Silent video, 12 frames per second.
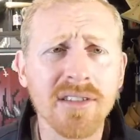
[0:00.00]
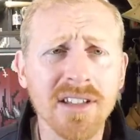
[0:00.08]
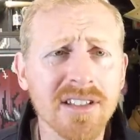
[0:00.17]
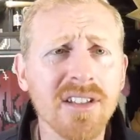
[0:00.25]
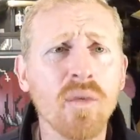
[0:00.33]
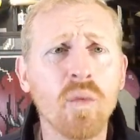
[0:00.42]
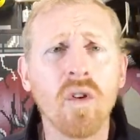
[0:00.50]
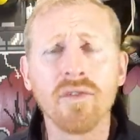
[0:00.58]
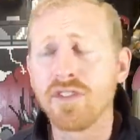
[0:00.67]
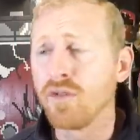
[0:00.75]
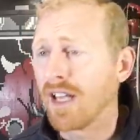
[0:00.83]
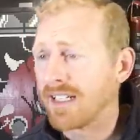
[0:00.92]
doesn't the wolf
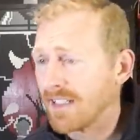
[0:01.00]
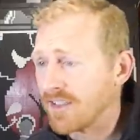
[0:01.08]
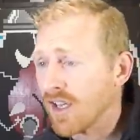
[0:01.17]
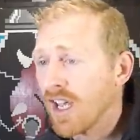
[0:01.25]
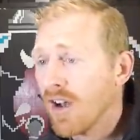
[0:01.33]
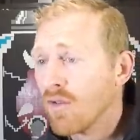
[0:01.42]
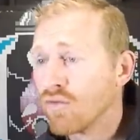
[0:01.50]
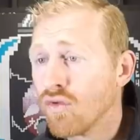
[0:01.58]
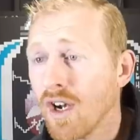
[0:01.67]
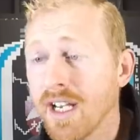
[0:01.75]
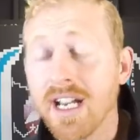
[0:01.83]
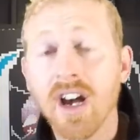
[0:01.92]
do like this
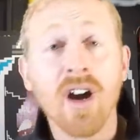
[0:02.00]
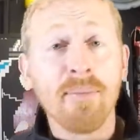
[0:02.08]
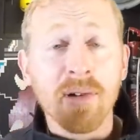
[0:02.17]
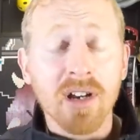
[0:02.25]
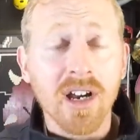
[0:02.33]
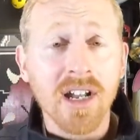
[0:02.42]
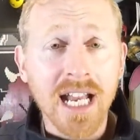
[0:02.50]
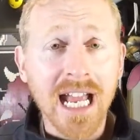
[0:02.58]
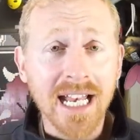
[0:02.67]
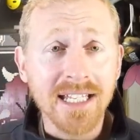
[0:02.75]
running uppercut at